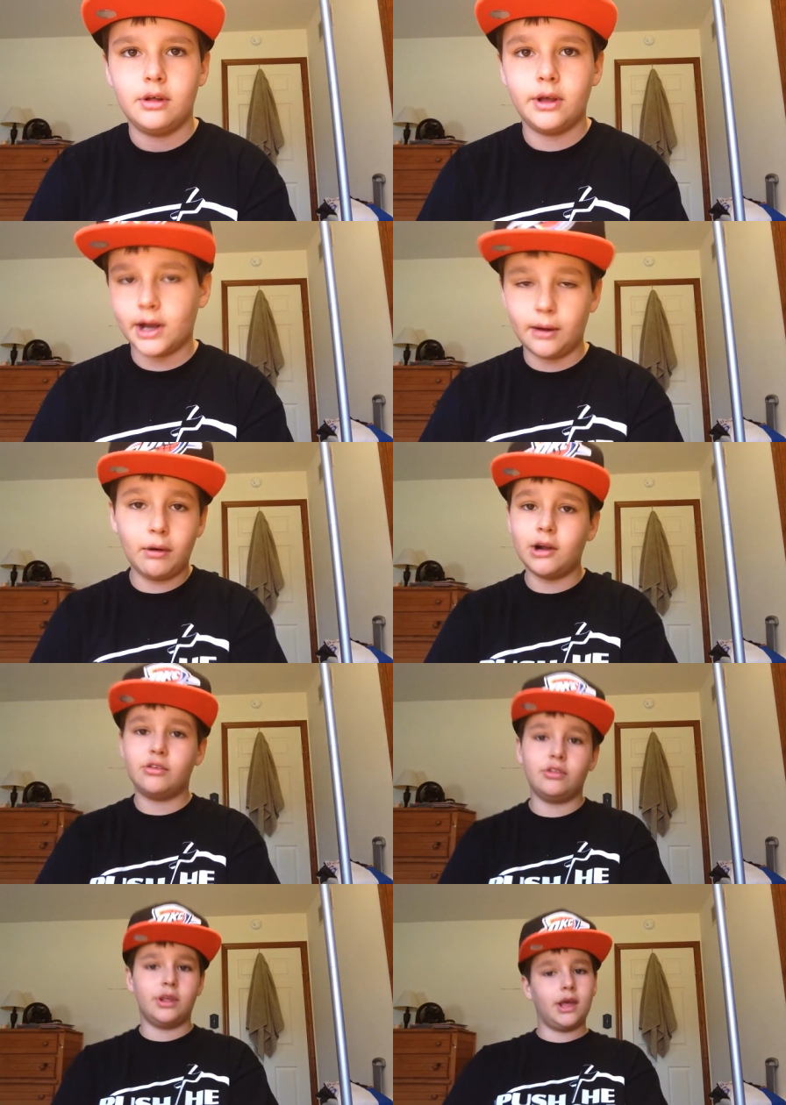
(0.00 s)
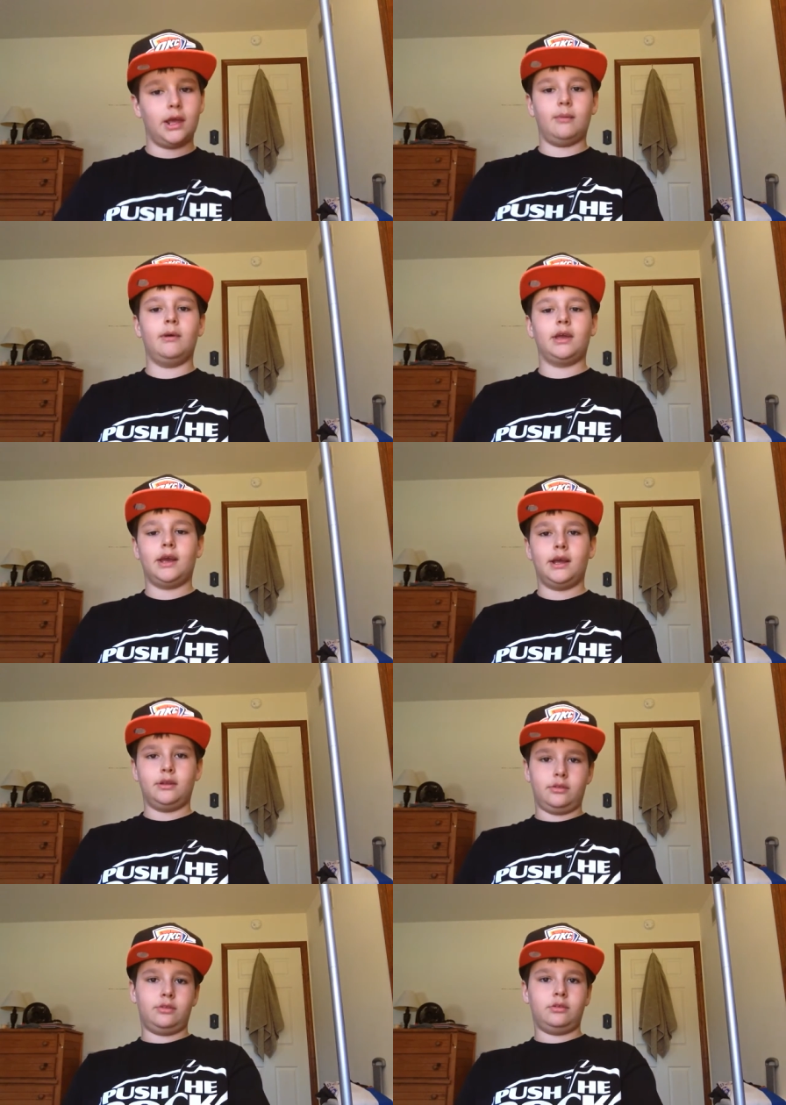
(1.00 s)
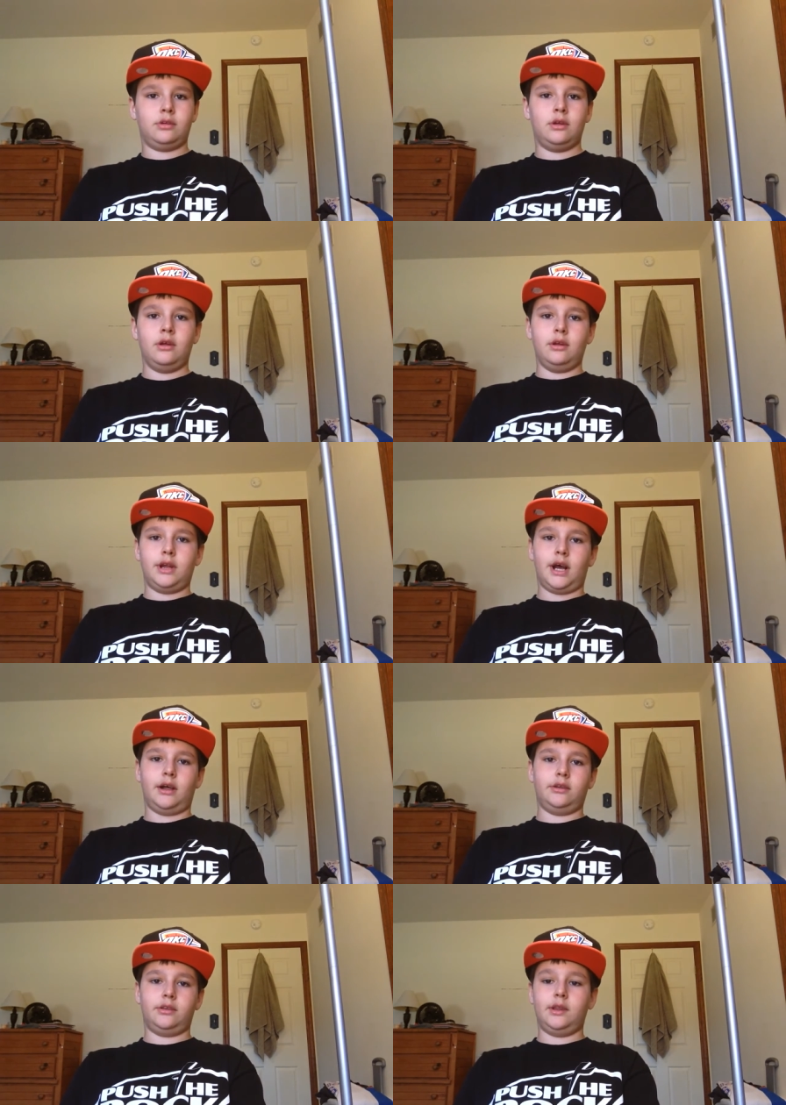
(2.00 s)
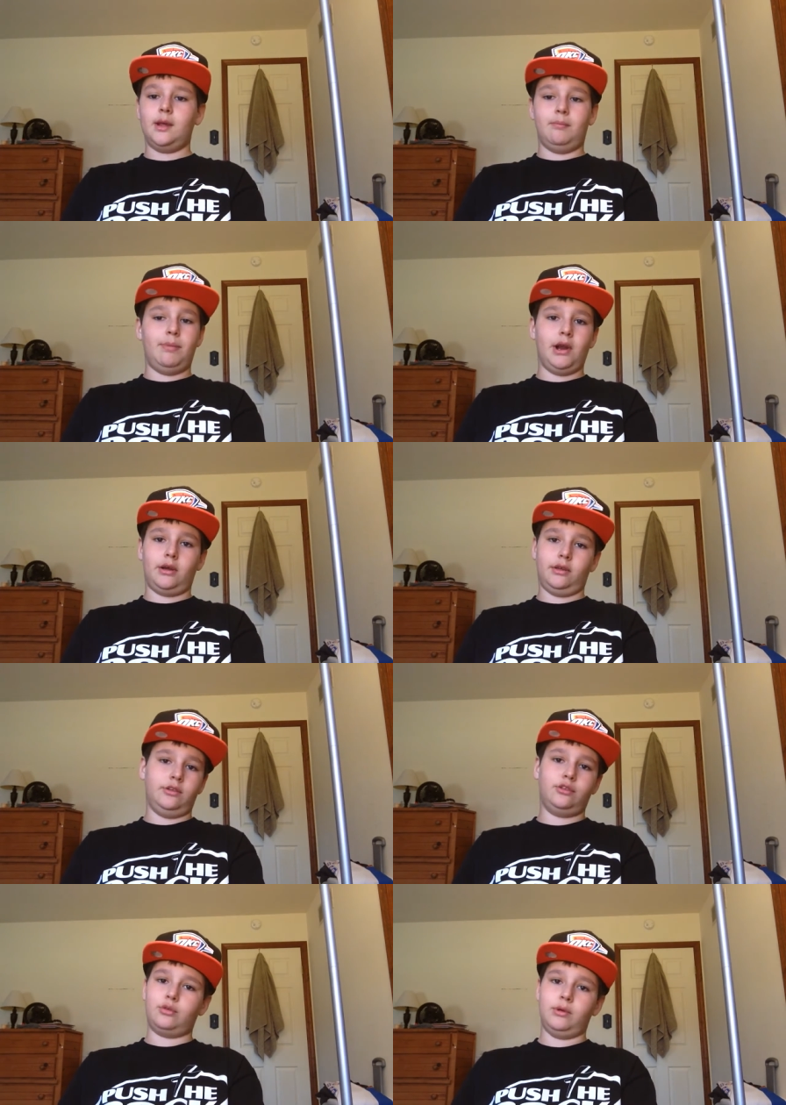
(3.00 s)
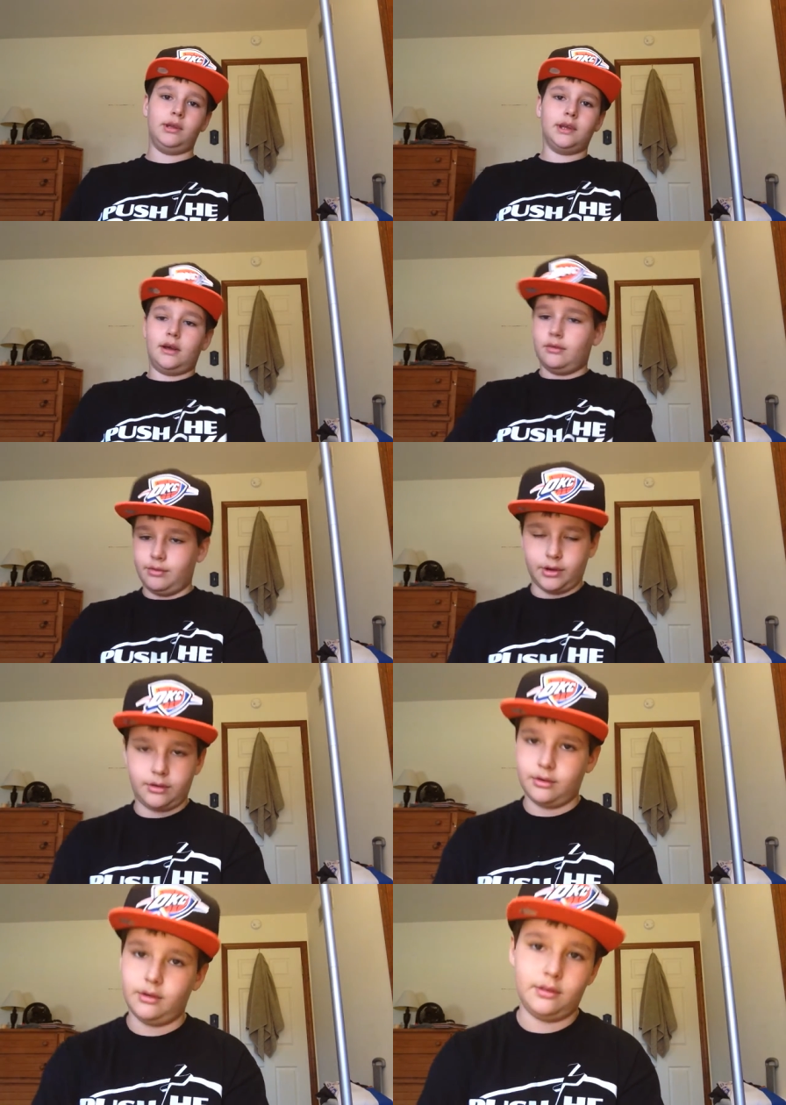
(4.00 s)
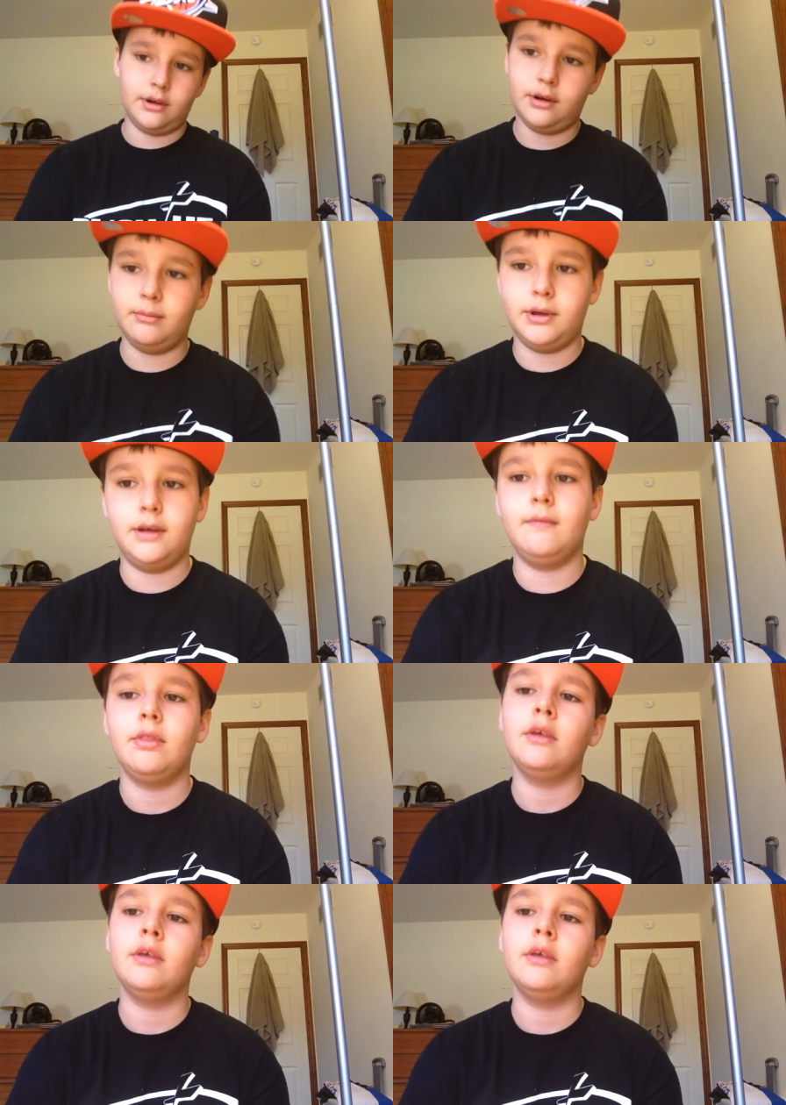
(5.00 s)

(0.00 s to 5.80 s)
Like I watched the game against Dallas, and they barely squeaked out a victory there, man.